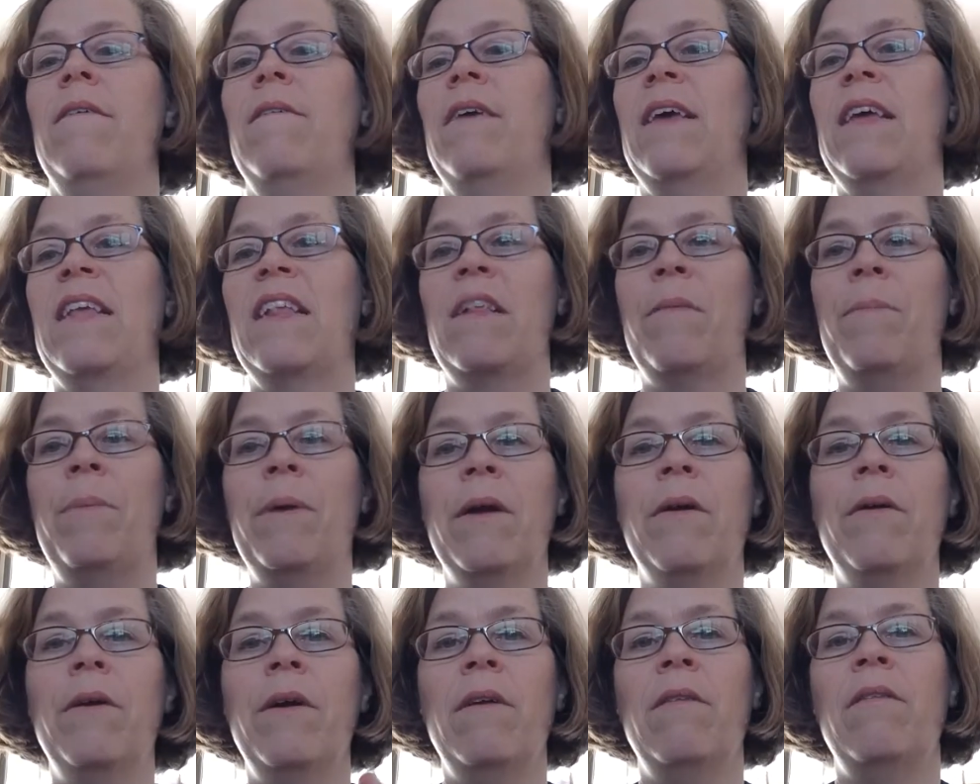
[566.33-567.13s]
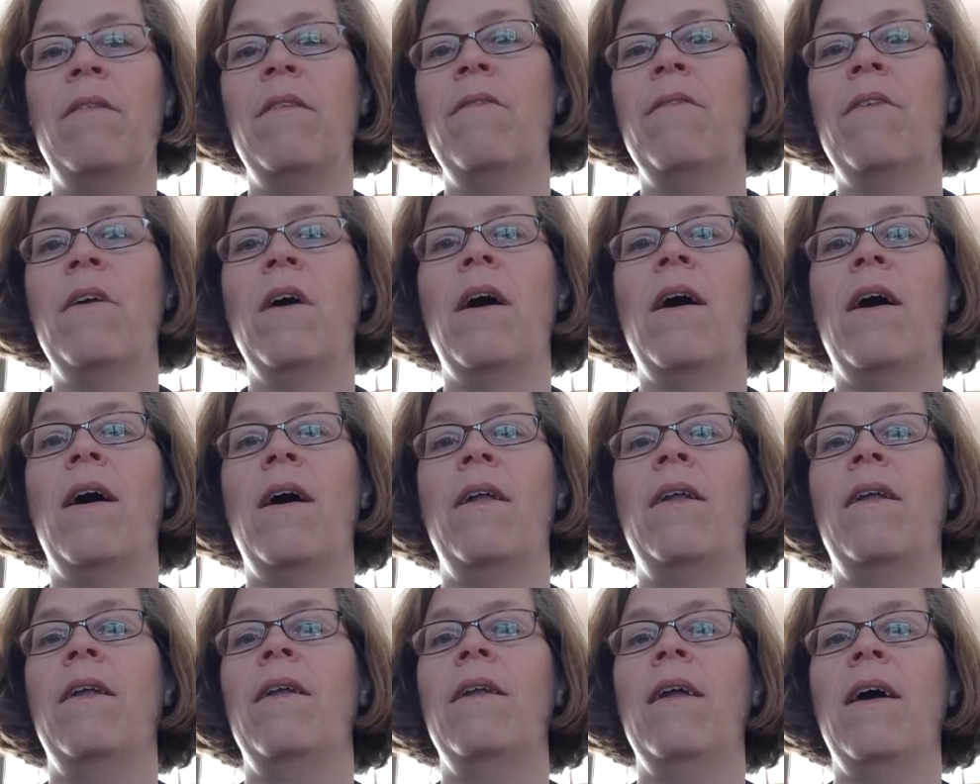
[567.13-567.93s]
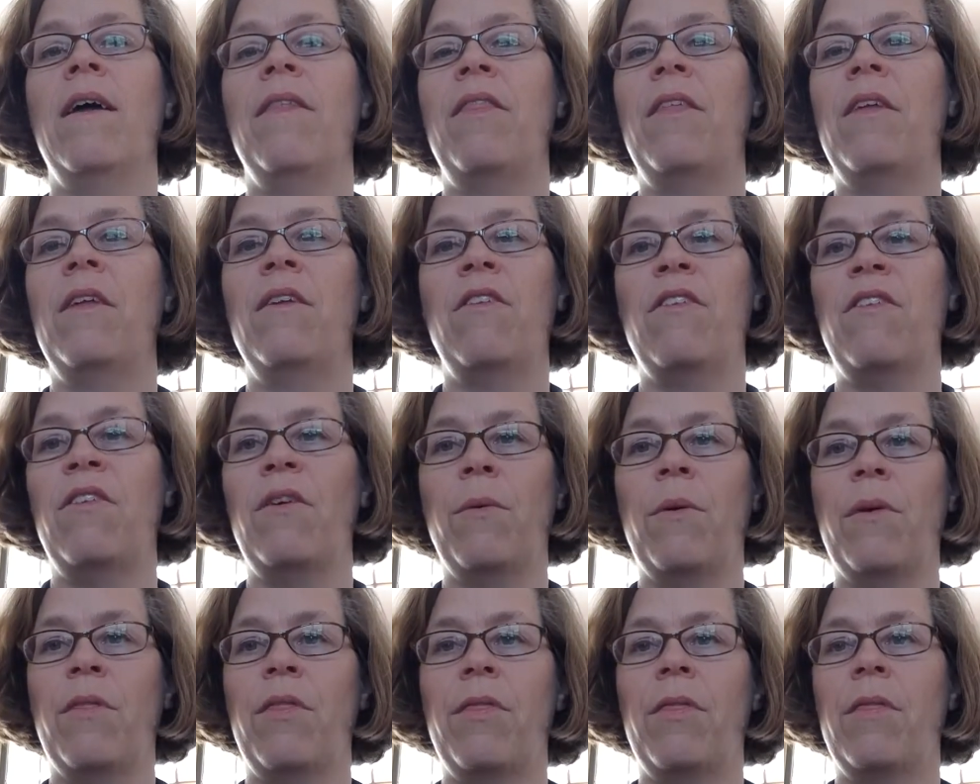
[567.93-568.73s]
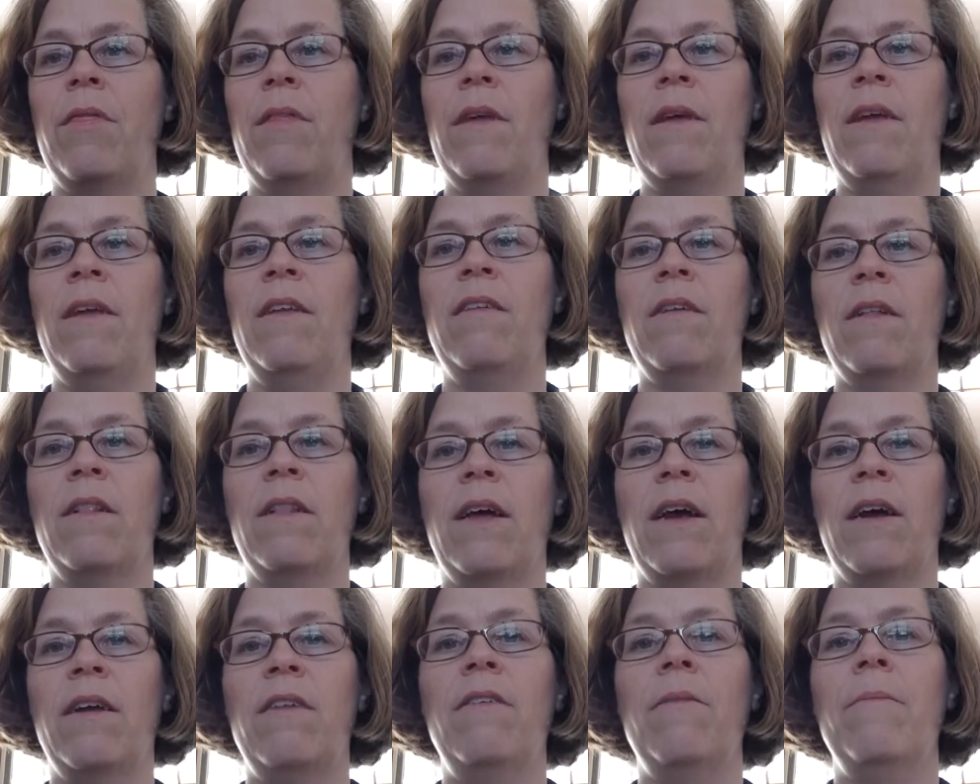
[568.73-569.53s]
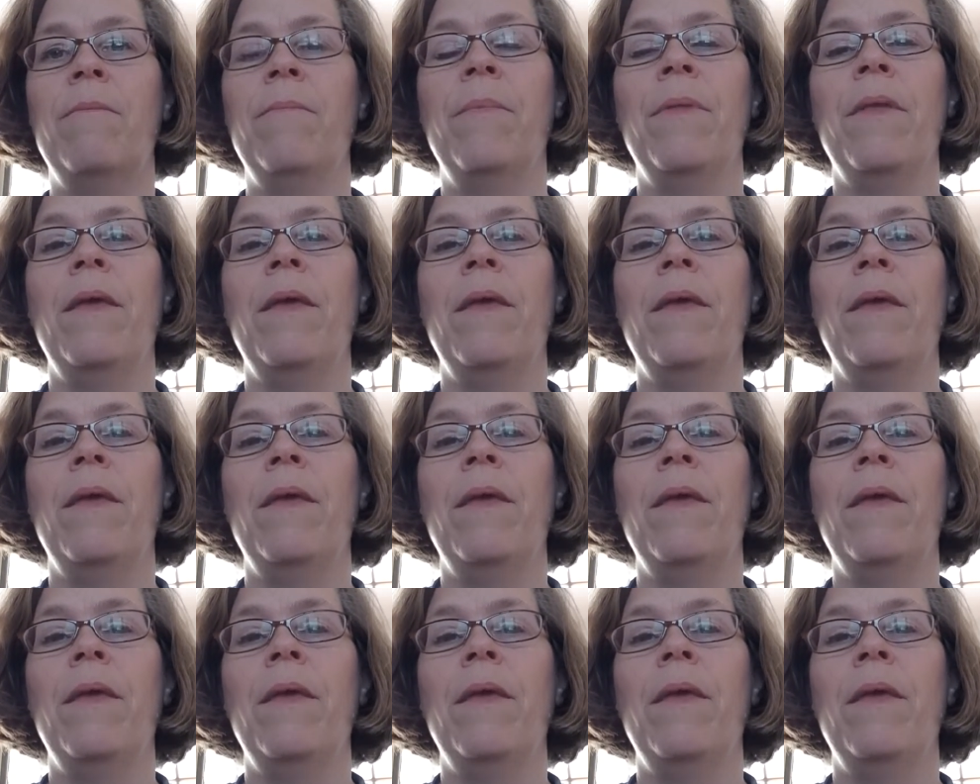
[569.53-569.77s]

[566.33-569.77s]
experience of God and nothing to do with intellect.